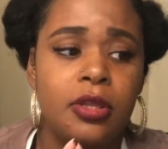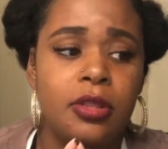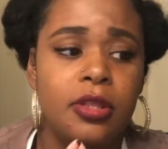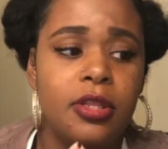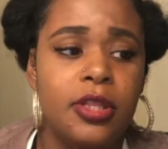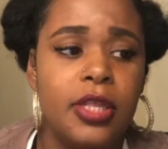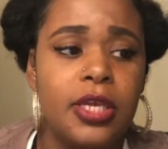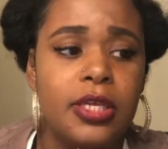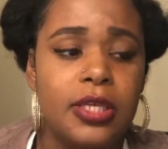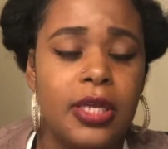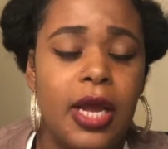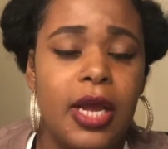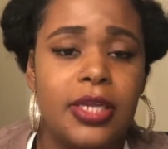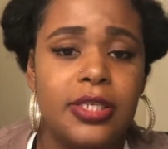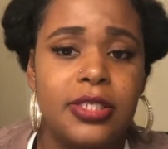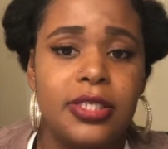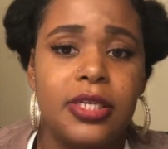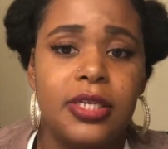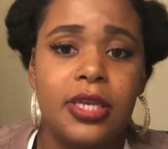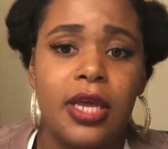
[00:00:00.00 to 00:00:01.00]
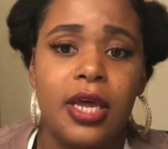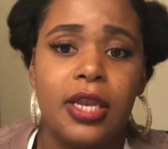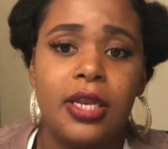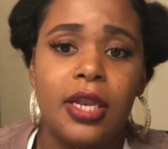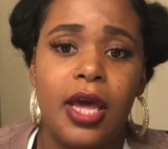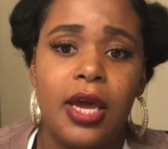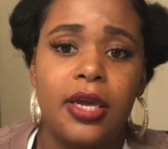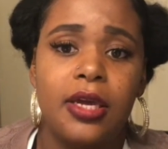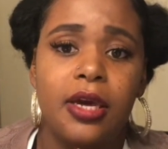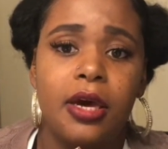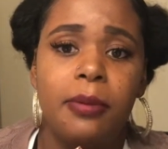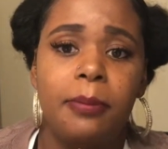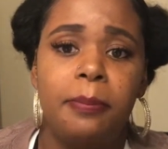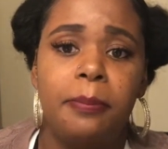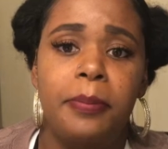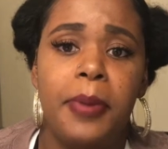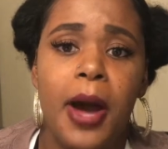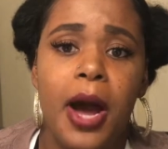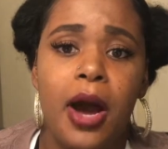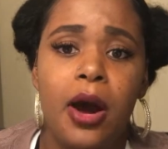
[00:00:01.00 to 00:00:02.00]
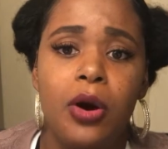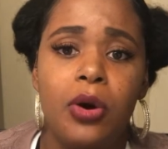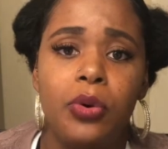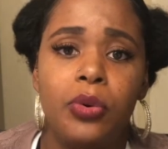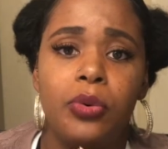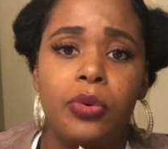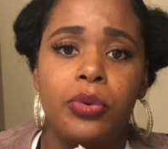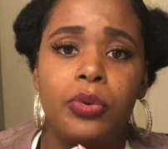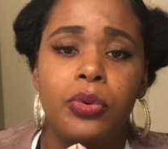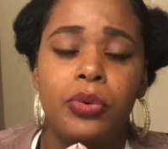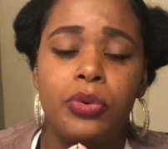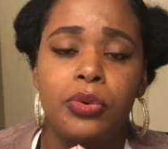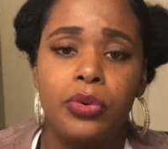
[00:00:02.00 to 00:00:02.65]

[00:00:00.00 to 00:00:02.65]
The thing that I did not like about